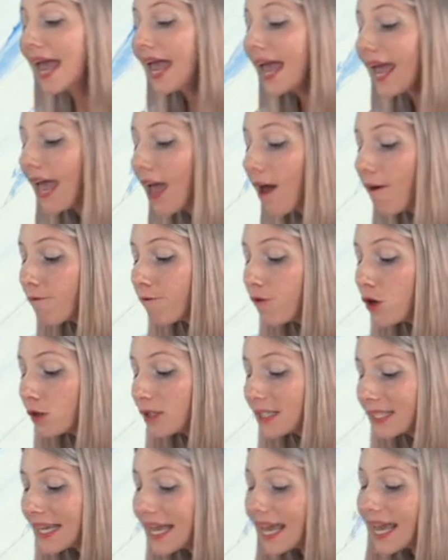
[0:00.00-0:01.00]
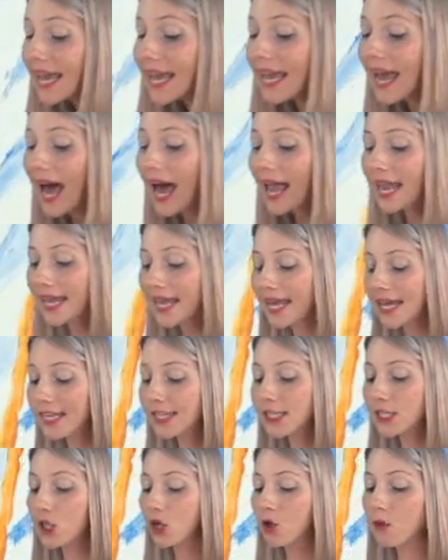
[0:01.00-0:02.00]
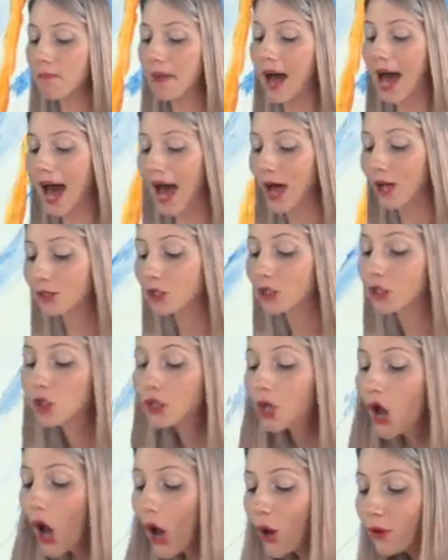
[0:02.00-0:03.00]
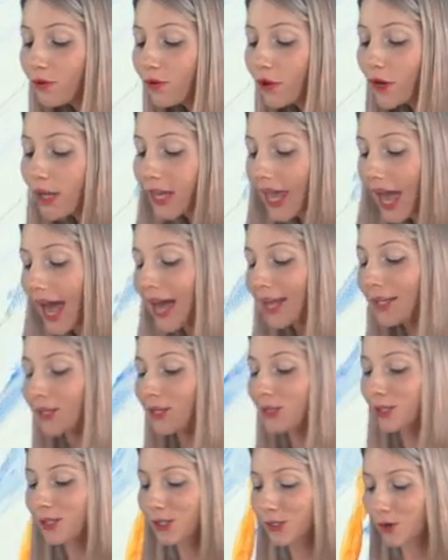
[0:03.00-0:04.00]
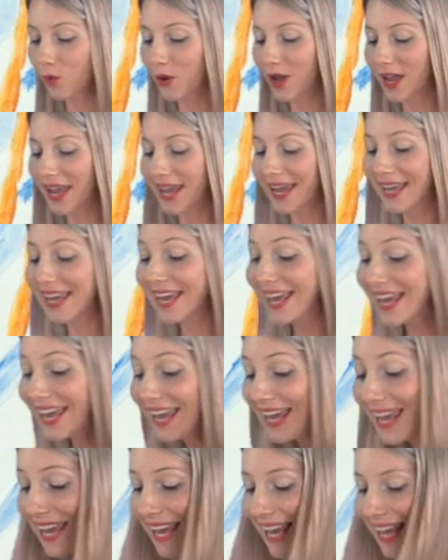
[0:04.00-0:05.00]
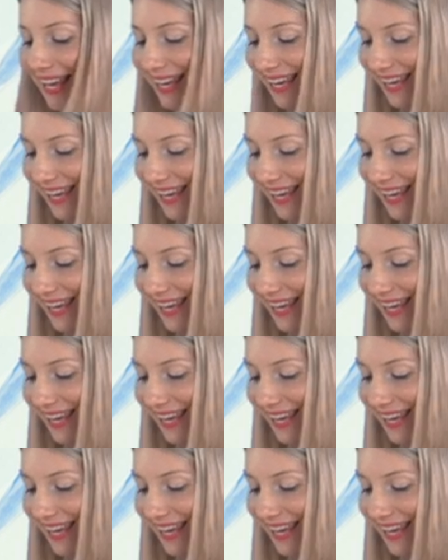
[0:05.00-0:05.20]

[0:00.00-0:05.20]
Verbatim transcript: If you see a little mouse, don't forget to squeak. Eek!